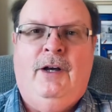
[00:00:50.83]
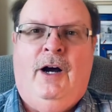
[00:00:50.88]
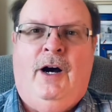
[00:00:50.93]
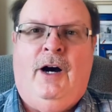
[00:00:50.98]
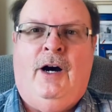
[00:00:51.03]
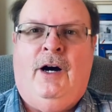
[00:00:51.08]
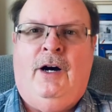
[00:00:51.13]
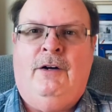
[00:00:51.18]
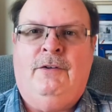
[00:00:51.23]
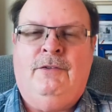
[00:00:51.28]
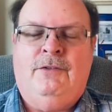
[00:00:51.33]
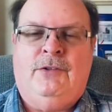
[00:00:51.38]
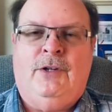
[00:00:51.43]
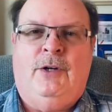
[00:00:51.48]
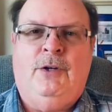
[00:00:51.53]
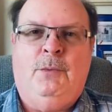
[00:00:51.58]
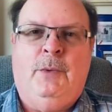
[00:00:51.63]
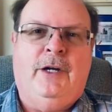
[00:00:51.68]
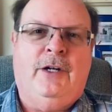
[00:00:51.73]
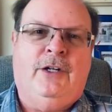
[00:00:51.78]
Uh, so
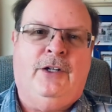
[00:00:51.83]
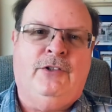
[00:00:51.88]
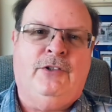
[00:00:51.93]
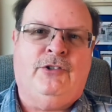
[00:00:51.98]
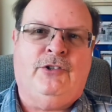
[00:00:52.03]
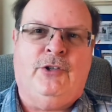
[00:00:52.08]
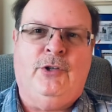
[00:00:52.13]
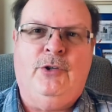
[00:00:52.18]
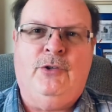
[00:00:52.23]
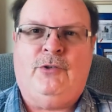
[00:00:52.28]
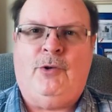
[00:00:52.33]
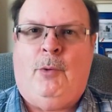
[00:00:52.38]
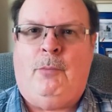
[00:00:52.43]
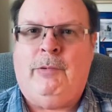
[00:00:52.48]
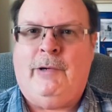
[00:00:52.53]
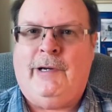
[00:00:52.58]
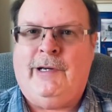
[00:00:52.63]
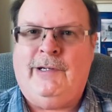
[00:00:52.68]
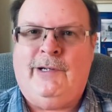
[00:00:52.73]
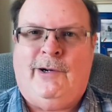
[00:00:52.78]
you wear good shoes. Don't
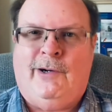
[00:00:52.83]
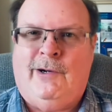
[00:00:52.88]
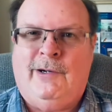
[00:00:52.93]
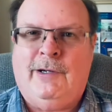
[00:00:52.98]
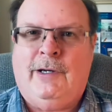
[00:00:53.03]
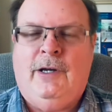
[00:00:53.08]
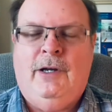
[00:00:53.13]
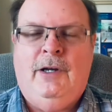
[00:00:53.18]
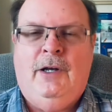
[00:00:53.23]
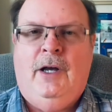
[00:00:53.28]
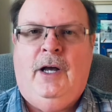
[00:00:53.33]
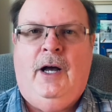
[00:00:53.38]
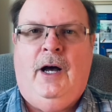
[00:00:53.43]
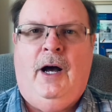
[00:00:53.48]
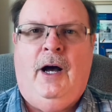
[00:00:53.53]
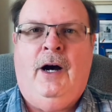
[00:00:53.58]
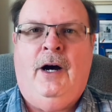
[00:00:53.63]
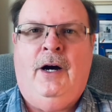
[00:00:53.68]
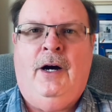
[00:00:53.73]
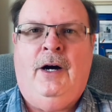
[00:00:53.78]
bring a dog.
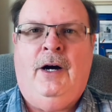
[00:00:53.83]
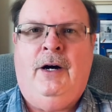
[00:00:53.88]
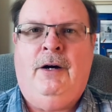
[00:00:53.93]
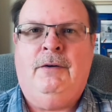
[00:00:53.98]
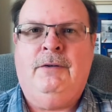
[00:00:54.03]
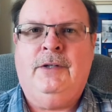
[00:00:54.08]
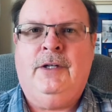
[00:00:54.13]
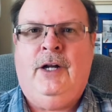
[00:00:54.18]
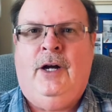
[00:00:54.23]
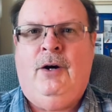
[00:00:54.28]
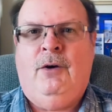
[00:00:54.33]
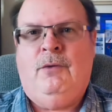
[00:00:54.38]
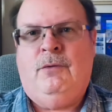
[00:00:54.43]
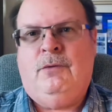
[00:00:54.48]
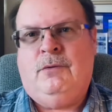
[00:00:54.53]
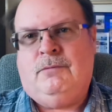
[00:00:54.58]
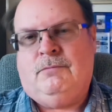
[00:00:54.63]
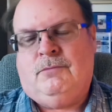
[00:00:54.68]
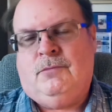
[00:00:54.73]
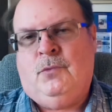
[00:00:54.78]
Uh, you
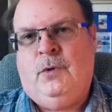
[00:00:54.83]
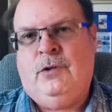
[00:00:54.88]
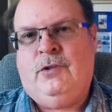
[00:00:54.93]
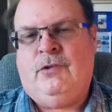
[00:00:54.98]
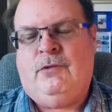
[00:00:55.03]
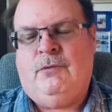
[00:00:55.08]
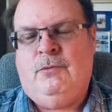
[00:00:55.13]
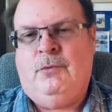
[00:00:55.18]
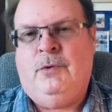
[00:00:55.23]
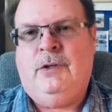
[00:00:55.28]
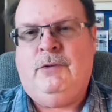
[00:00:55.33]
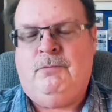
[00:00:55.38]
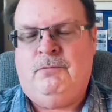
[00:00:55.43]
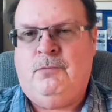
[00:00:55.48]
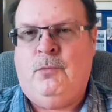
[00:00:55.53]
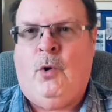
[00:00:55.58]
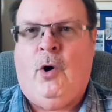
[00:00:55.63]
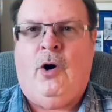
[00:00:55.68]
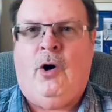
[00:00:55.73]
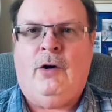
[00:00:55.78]
know, we we
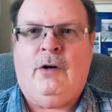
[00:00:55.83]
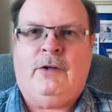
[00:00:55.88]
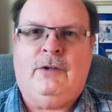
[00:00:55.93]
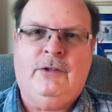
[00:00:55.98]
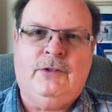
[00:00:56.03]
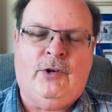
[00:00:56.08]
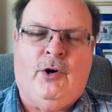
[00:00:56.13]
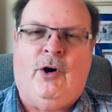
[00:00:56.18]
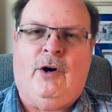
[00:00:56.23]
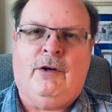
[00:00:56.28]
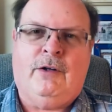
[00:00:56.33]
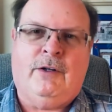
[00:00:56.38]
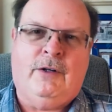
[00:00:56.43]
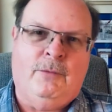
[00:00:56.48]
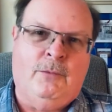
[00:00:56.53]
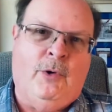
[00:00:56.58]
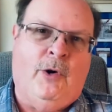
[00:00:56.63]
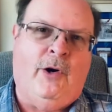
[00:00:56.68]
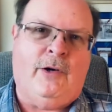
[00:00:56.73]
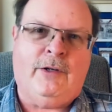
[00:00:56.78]
walk and talk
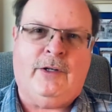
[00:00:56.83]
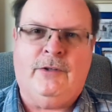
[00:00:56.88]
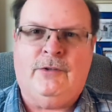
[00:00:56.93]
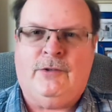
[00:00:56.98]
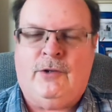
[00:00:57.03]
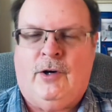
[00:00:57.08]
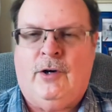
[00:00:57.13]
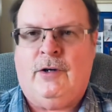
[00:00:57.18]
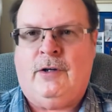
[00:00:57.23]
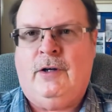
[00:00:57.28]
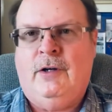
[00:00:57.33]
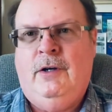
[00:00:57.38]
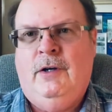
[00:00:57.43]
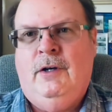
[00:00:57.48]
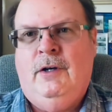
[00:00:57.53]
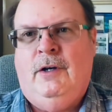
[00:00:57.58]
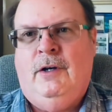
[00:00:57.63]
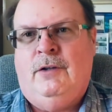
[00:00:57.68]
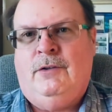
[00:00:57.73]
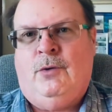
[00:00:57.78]
and walk and talk.
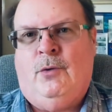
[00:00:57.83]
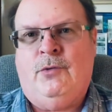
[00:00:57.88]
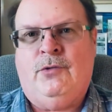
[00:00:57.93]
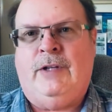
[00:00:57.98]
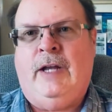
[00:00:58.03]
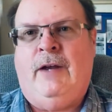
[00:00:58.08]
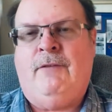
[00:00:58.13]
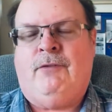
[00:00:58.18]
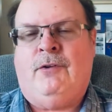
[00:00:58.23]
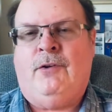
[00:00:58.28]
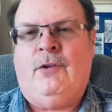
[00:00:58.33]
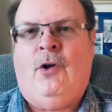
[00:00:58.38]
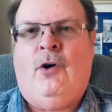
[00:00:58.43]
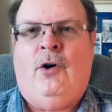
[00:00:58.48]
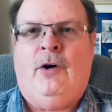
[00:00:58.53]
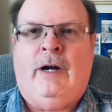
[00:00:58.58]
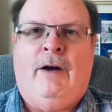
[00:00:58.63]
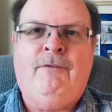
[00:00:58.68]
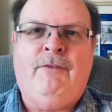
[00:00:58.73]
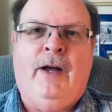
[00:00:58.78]
Don't stand for
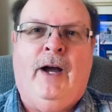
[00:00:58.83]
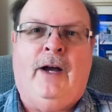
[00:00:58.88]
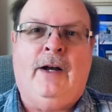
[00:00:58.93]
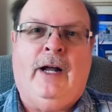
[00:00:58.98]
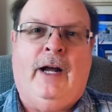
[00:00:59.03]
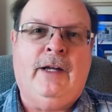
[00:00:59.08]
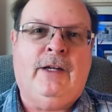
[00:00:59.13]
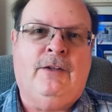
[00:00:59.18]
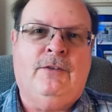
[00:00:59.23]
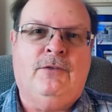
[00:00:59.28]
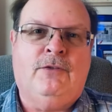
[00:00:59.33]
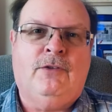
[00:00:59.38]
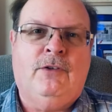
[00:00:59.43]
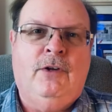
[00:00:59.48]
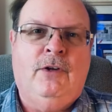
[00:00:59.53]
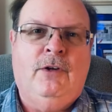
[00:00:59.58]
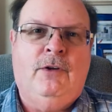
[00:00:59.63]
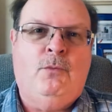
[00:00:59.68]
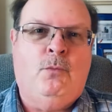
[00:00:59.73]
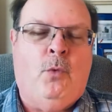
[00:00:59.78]
long. I found I can
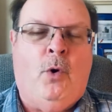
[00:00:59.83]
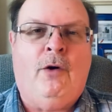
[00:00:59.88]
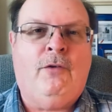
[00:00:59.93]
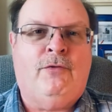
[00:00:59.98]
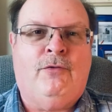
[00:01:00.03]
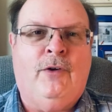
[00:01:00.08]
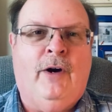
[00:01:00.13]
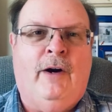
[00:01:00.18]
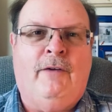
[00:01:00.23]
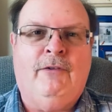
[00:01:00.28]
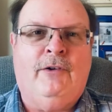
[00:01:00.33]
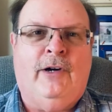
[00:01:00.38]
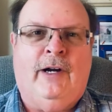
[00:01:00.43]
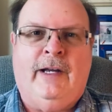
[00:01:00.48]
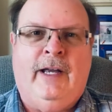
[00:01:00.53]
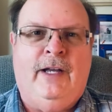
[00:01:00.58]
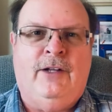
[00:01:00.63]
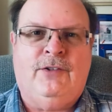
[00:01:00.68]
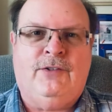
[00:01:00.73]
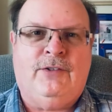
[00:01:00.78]
walk forever. I
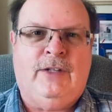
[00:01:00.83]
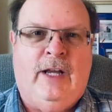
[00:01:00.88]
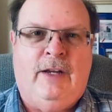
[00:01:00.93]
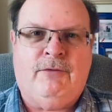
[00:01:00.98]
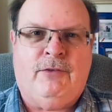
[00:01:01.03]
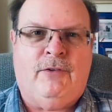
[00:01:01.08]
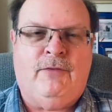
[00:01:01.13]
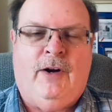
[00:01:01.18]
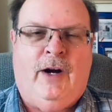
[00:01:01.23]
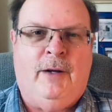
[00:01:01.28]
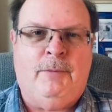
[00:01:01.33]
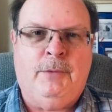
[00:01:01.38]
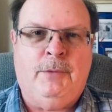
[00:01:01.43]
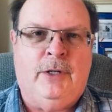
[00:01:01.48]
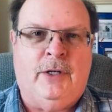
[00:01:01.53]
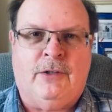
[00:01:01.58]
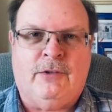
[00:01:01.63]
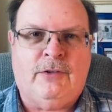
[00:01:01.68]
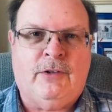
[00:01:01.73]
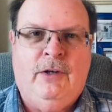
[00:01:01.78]
can't stand for five
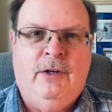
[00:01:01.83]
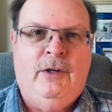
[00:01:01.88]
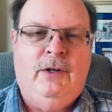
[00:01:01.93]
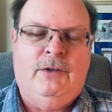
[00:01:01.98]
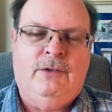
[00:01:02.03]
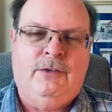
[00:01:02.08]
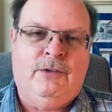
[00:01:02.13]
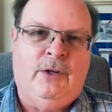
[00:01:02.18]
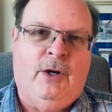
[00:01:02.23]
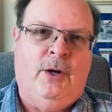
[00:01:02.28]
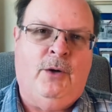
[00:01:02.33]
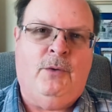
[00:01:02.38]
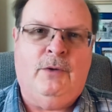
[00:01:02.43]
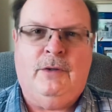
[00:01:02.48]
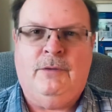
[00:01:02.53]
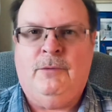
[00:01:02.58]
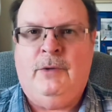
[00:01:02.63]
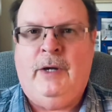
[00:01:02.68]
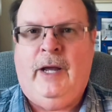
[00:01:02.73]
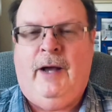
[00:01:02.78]
minutes. So
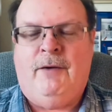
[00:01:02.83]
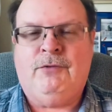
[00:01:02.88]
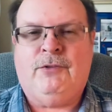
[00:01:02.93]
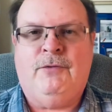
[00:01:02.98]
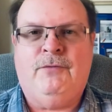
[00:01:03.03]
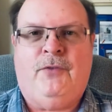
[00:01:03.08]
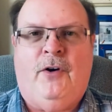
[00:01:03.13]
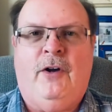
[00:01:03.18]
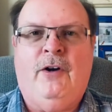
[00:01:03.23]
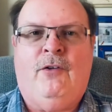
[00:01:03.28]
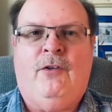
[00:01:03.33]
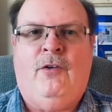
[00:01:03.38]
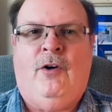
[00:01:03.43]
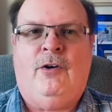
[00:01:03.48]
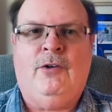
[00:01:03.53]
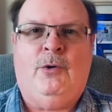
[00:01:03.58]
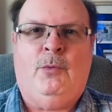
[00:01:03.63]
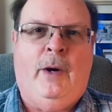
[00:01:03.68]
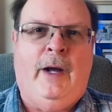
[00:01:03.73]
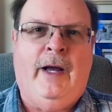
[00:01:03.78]
we have some fun
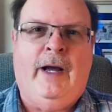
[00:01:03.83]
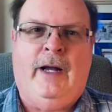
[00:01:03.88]
along the way.